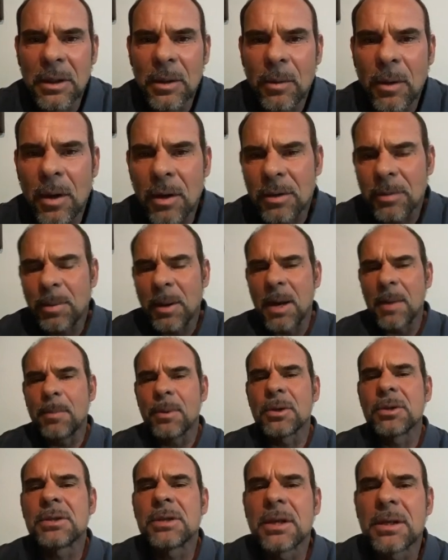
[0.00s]
Well, the
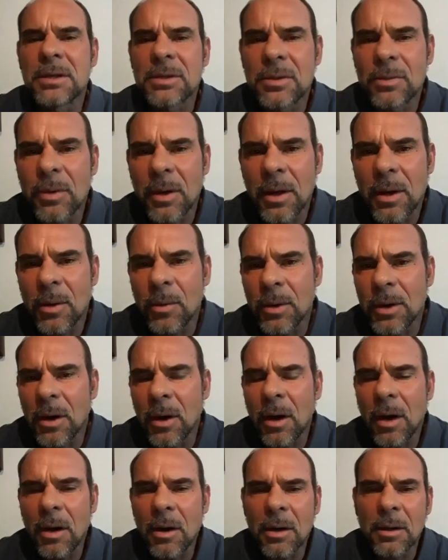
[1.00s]
paper says that we
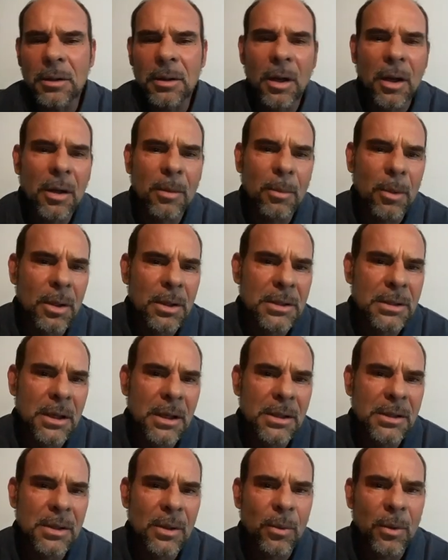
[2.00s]
are. Our logbook
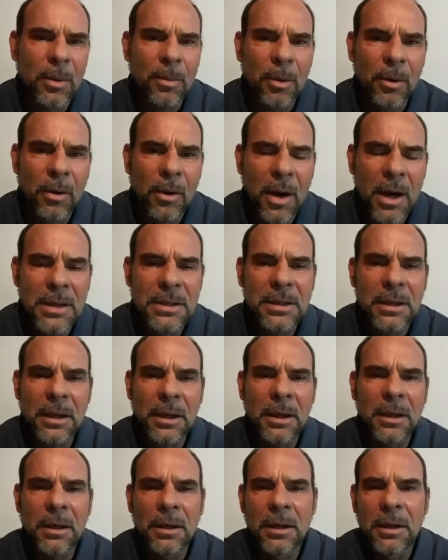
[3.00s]
says that we're
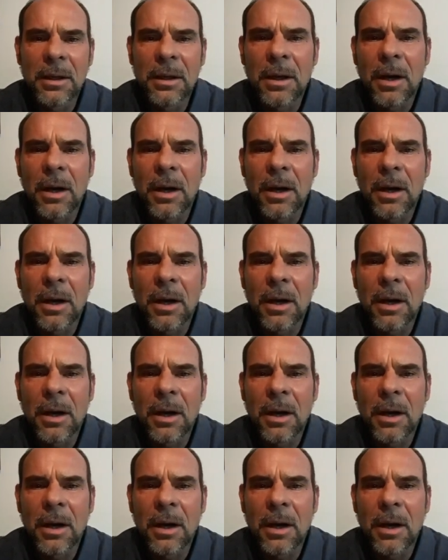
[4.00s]
progressing.